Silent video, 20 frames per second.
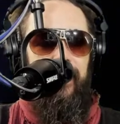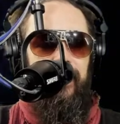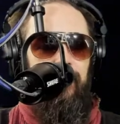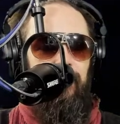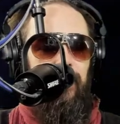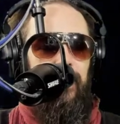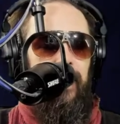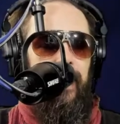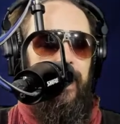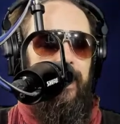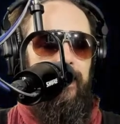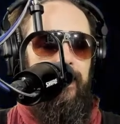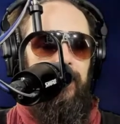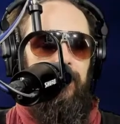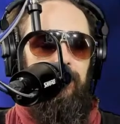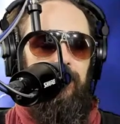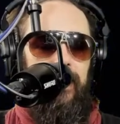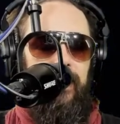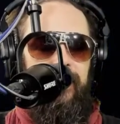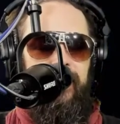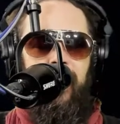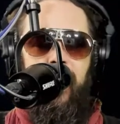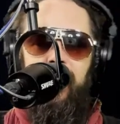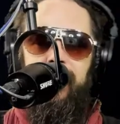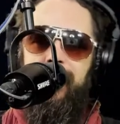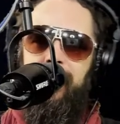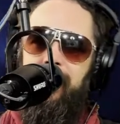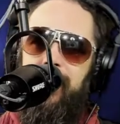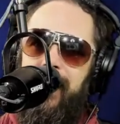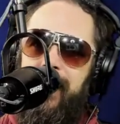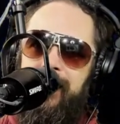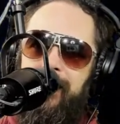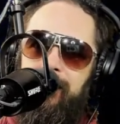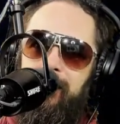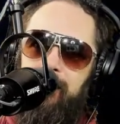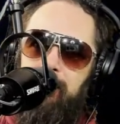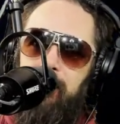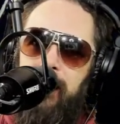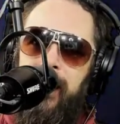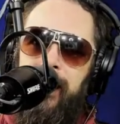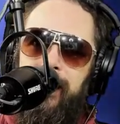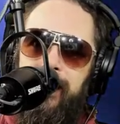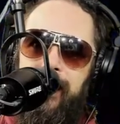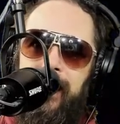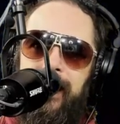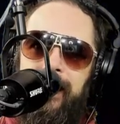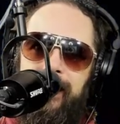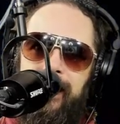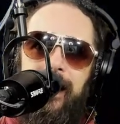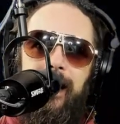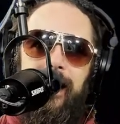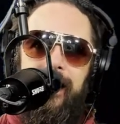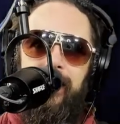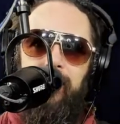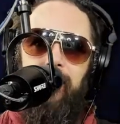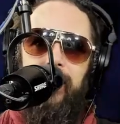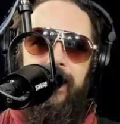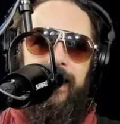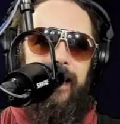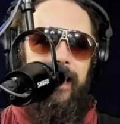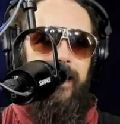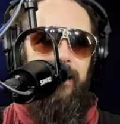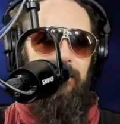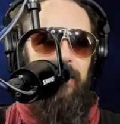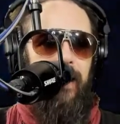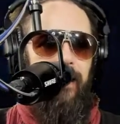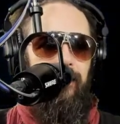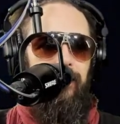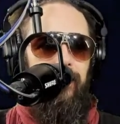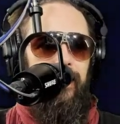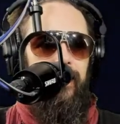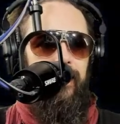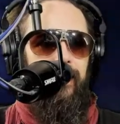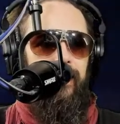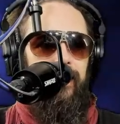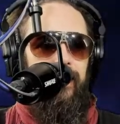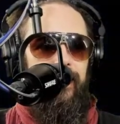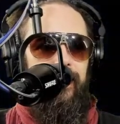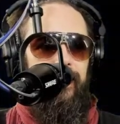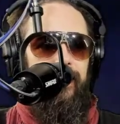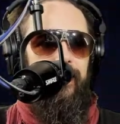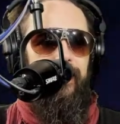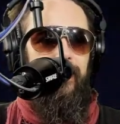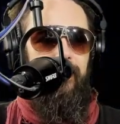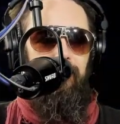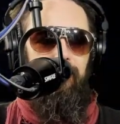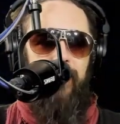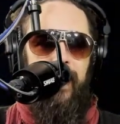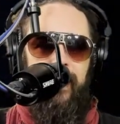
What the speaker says: of the last two videos. No, you know what? I don't apologize. I like the way they came out, and this is my